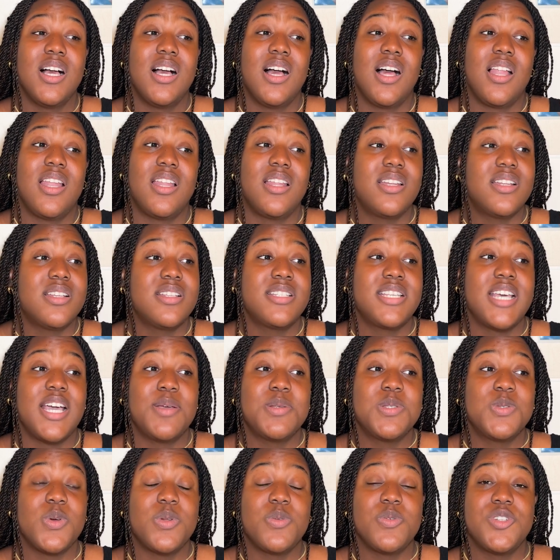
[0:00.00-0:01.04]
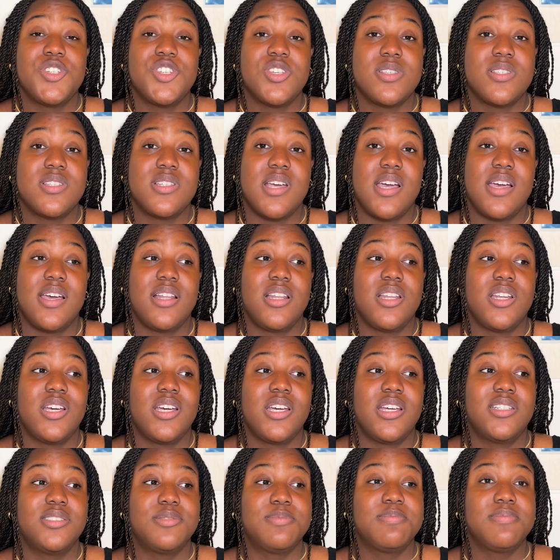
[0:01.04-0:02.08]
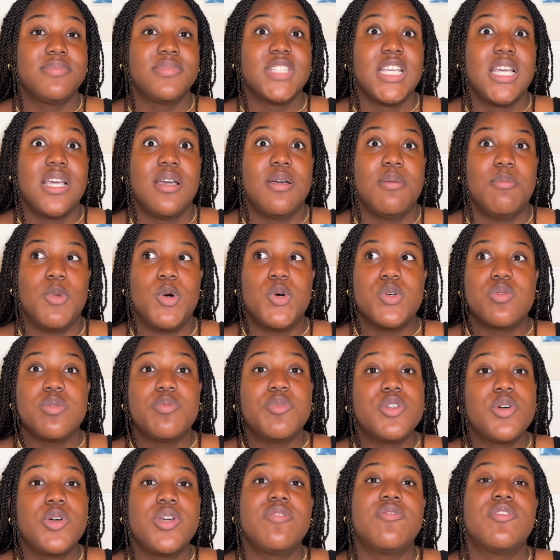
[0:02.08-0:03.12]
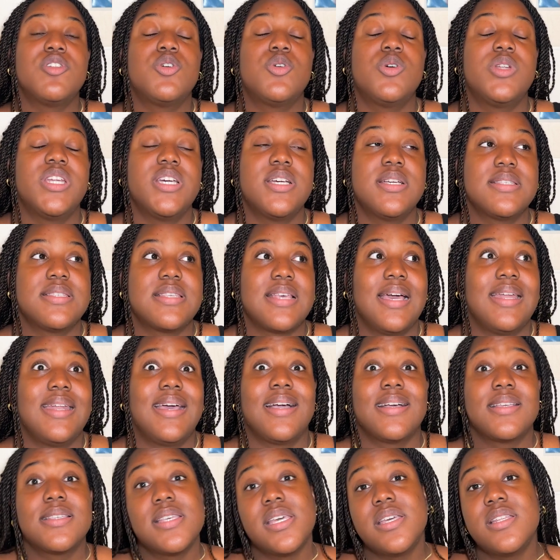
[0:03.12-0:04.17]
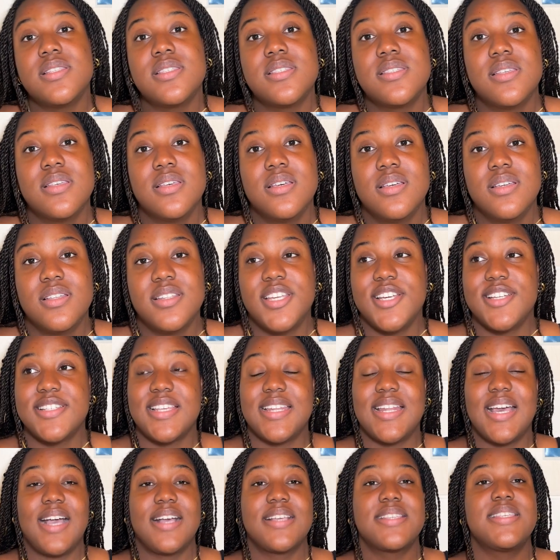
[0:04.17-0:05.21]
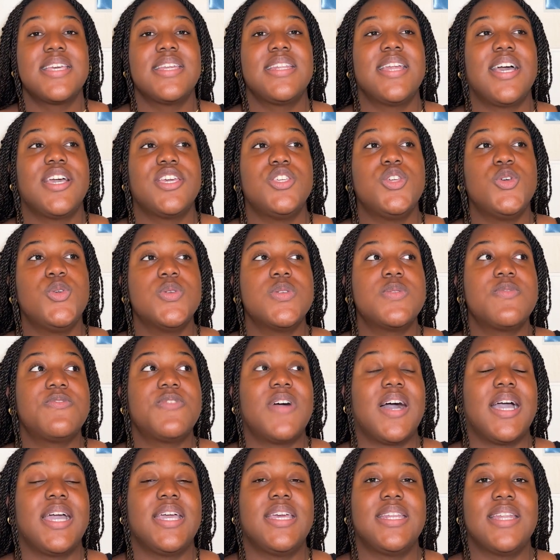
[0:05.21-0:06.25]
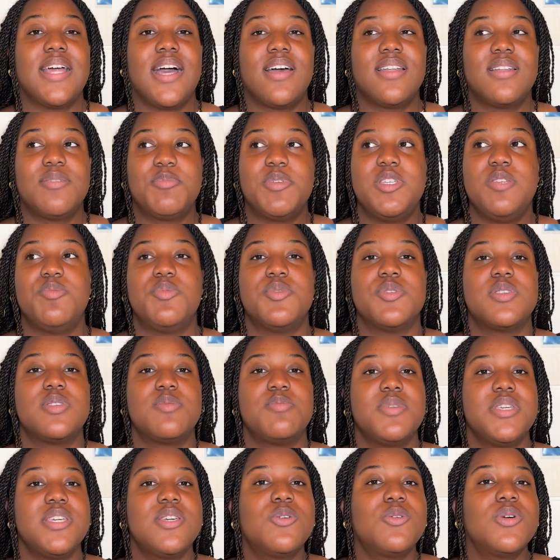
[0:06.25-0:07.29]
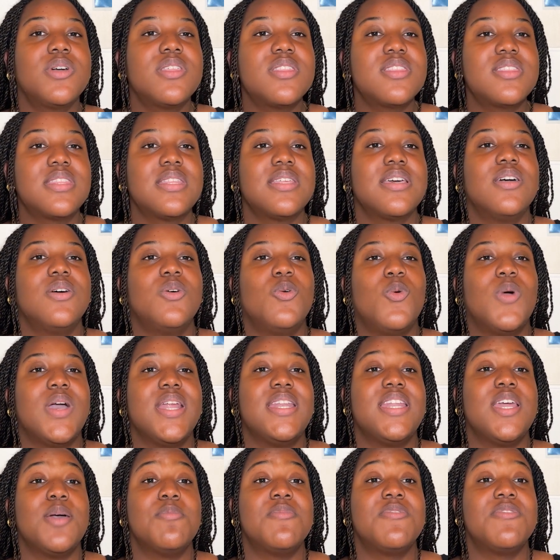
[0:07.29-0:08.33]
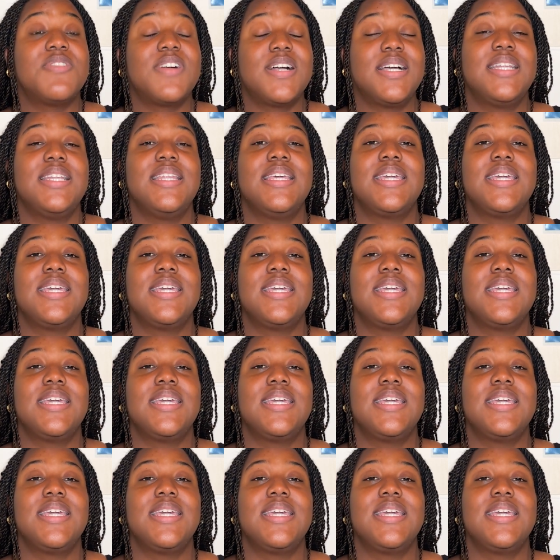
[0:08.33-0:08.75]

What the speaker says: A lot of the times when we just start learning, most people don't even know there's an accent. There's an accent that you'll find that people speak with when they finally